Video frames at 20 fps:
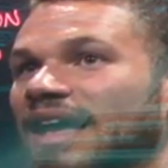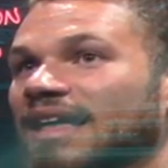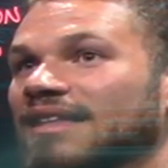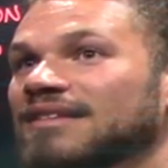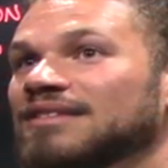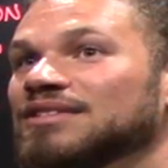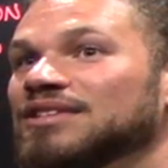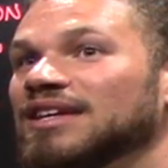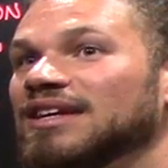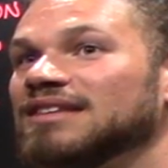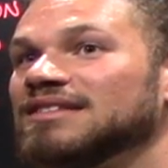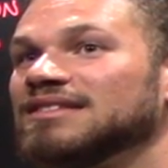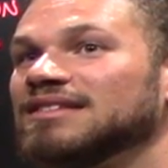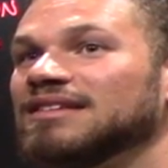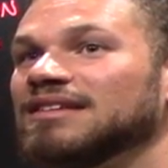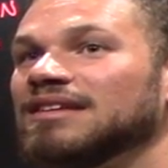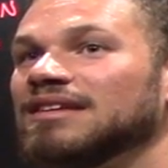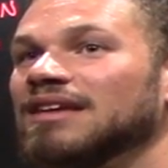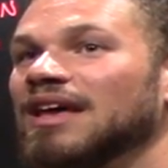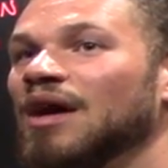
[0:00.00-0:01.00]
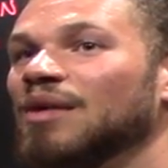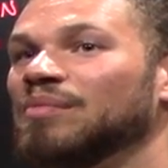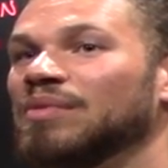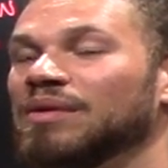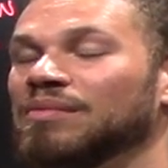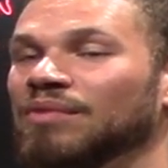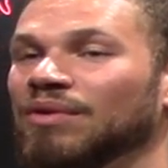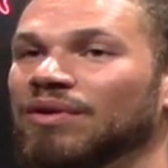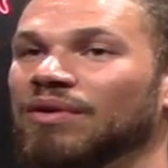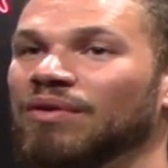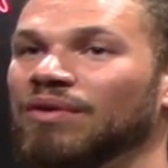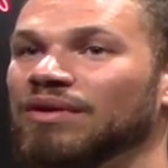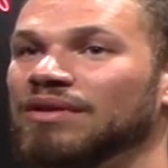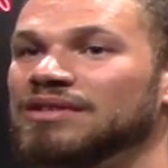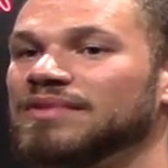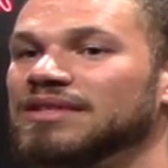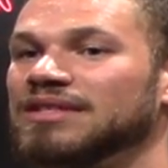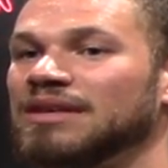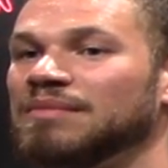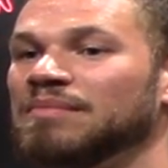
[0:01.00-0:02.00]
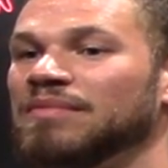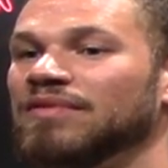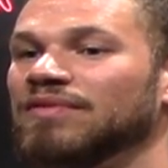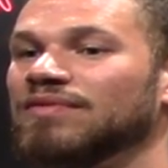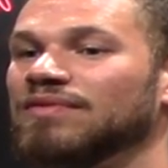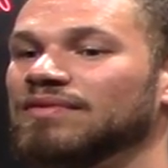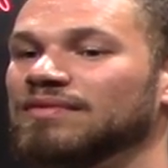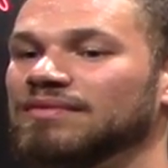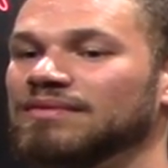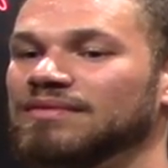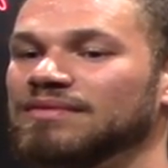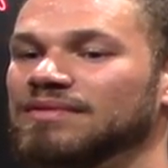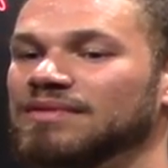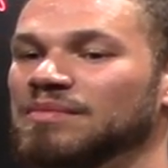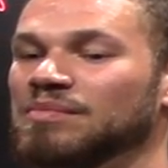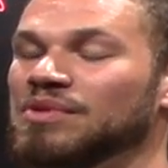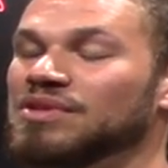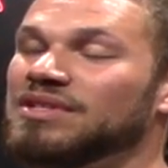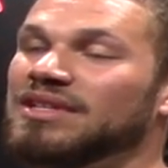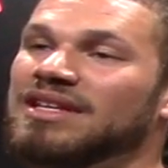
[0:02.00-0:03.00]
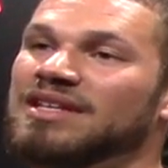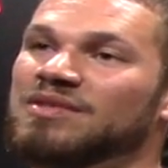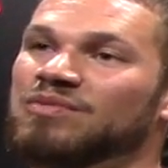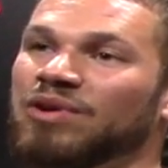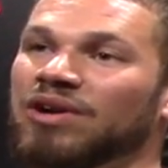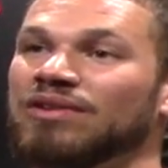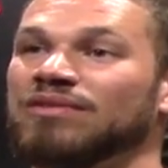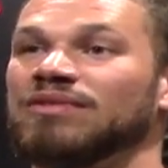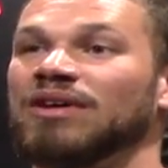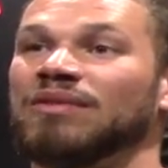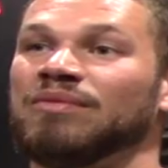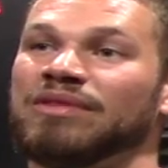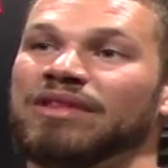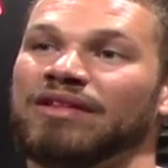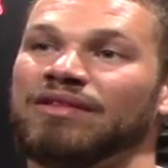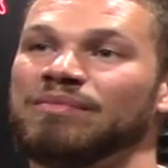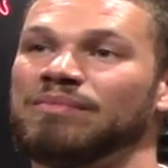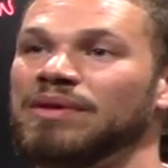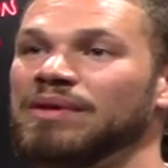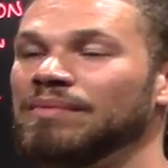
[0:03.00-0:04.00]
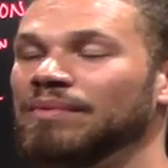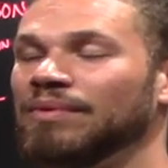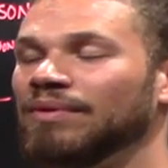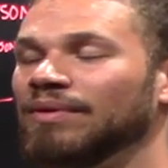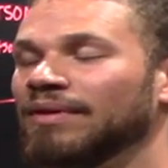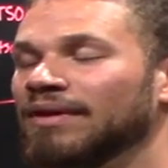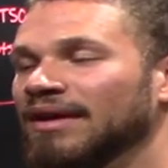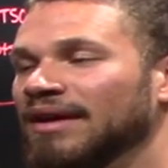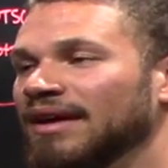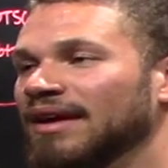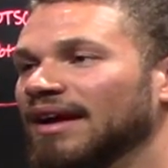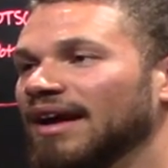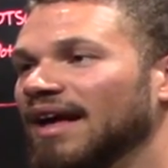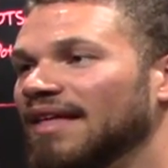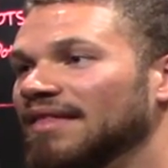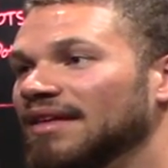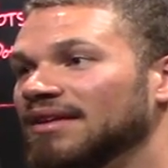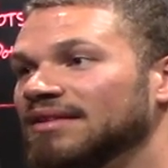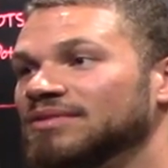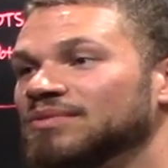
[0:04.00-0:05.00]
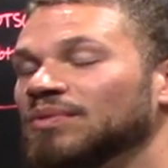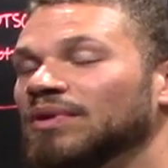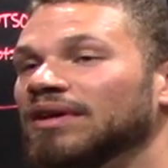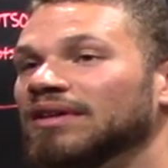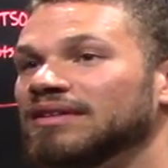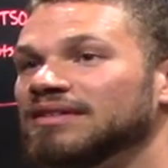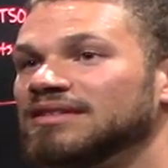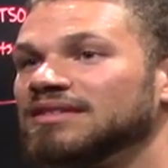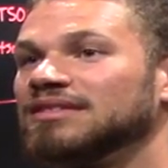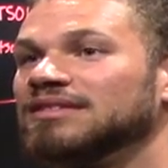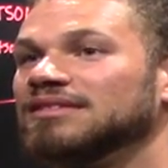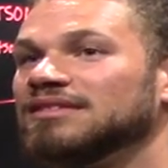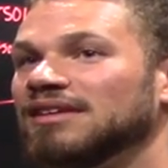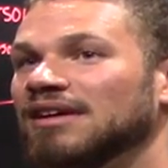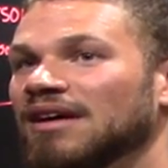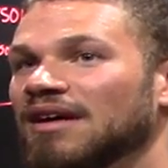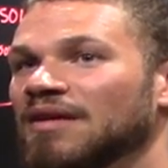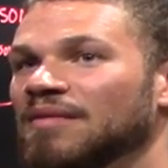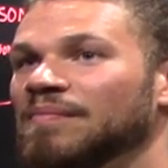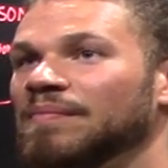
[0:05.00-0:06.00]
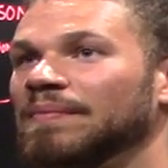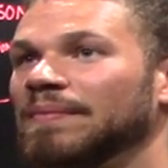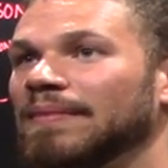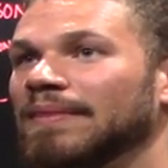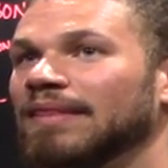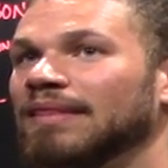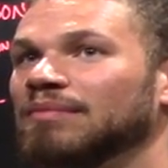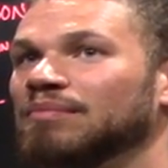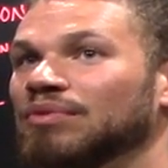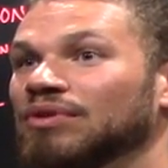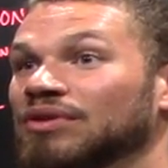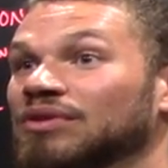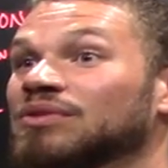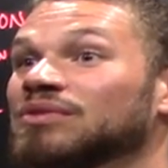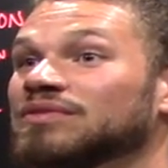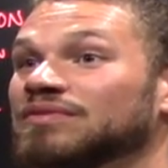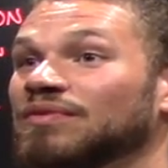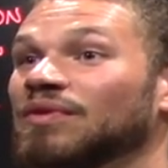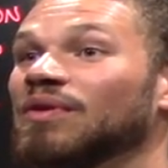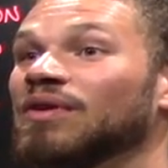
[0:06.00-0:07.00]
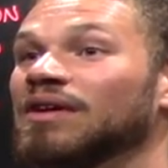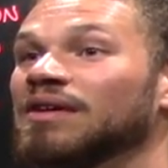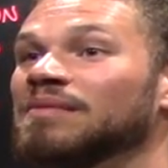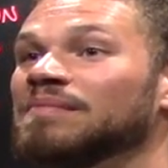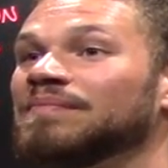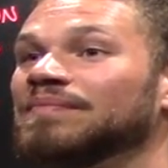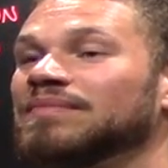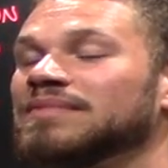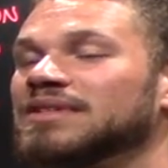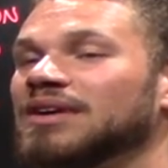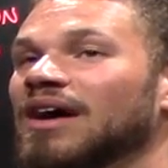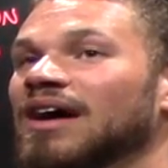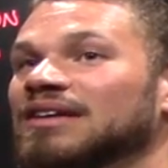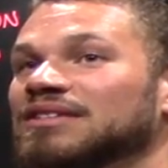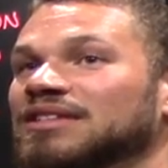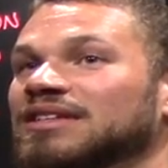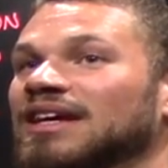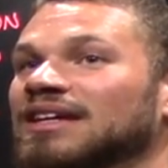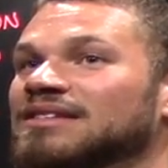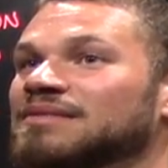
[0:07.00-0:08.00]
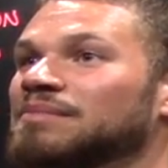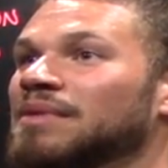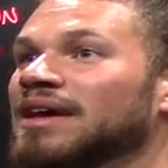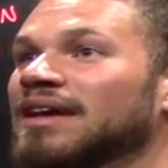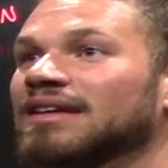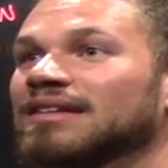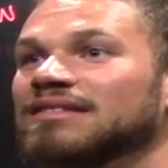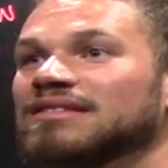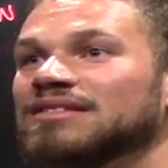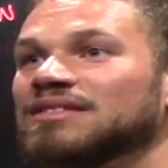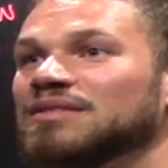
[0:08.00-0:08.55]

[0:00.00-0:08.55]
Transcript: had the chance to help him record some of the music he's worked on with other people, and then as well as um, produce for him. So I actually got to make